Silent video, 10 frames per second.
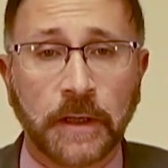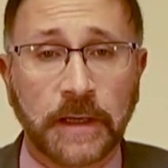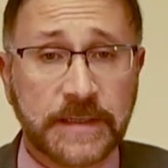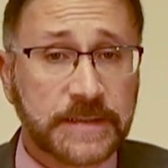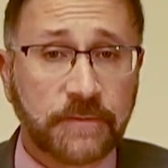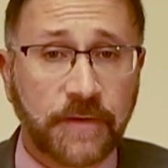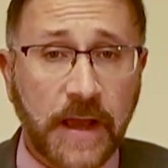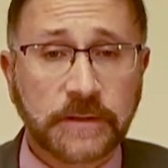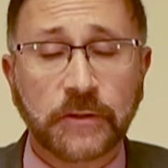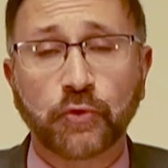It is in
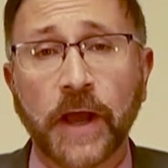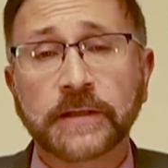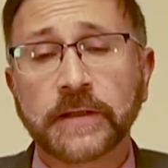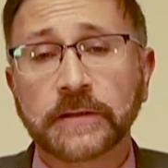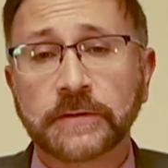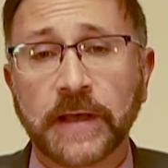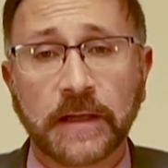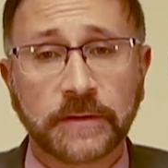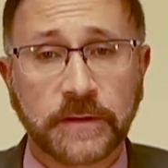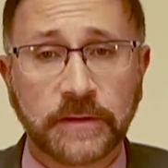fact attracting
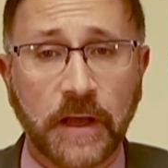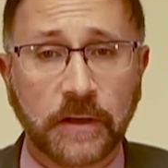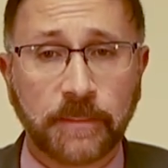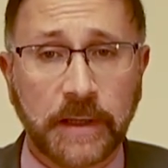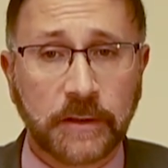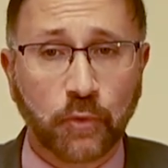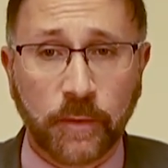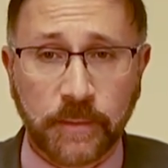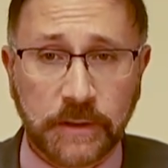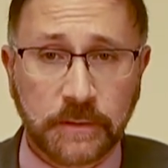talented young men and
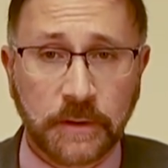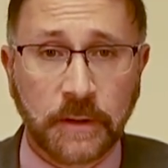women,